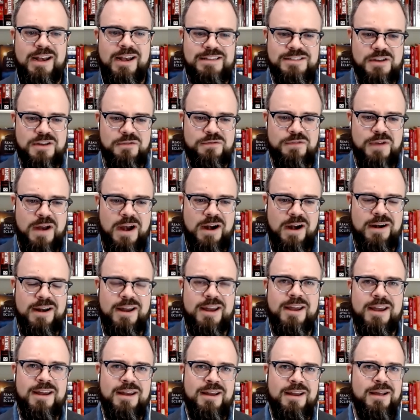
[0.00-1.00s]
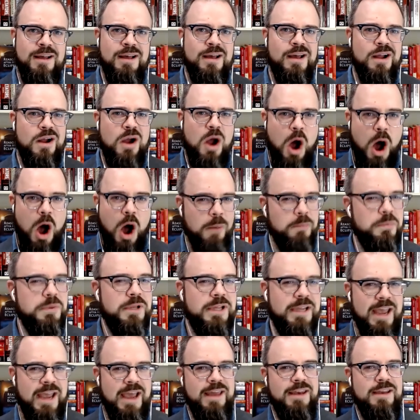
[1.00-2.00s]
It's a very
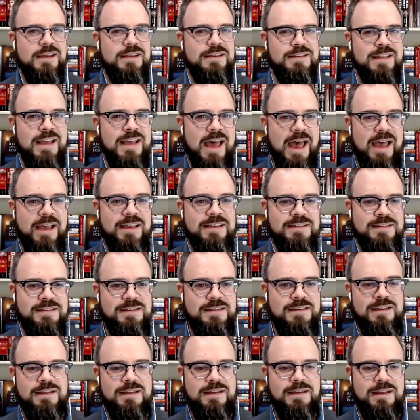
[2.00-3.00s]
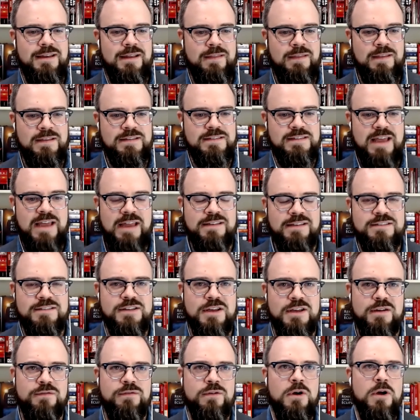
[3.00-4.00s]
complicated text in the sense
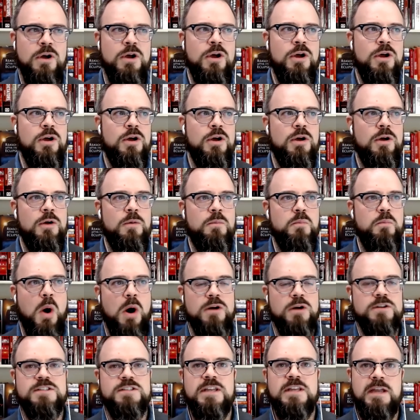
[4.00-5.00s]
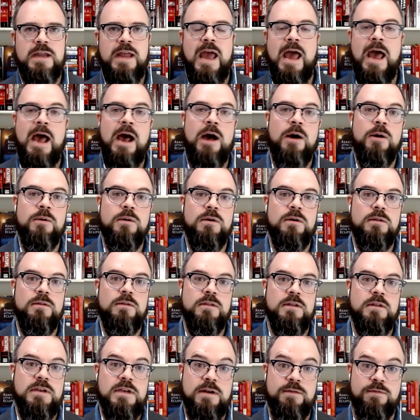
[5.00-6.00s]
of parsing out
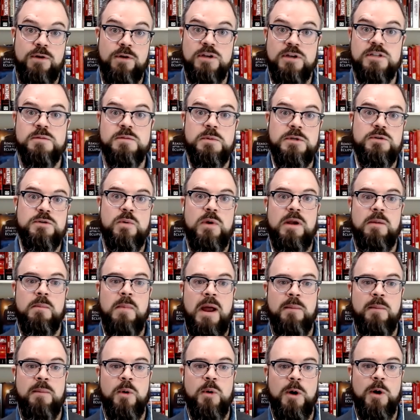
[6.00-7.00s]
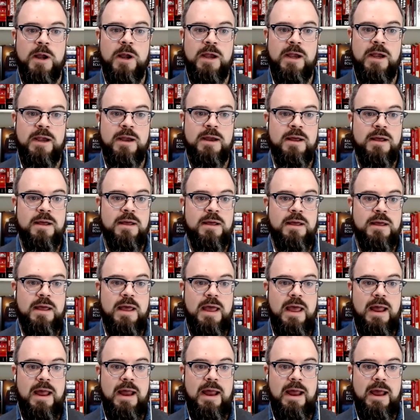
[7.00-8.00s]
the difference between memory
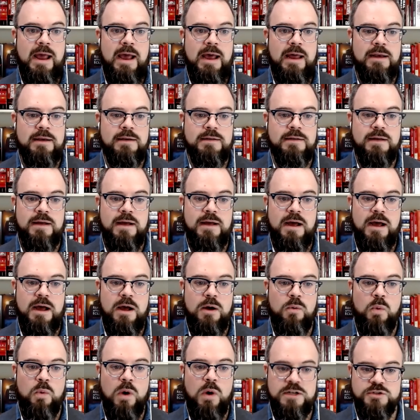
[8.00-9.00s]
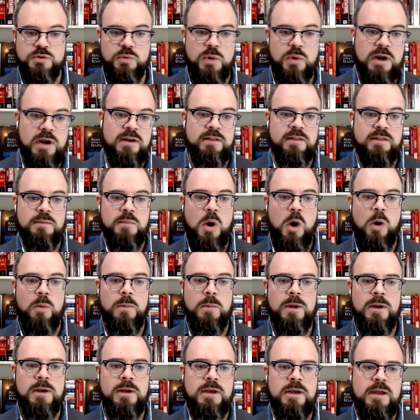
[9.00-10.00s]
and uh, what's written in the
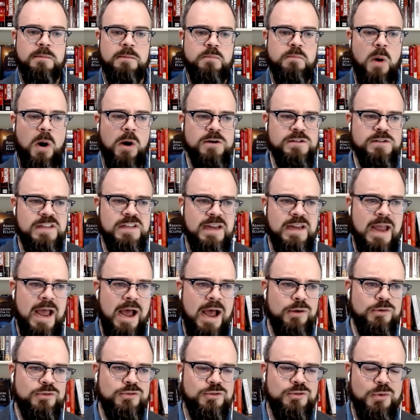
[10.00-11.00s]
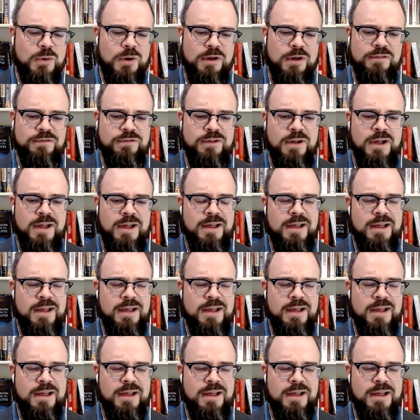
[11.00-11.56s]
moment in parsing out sort of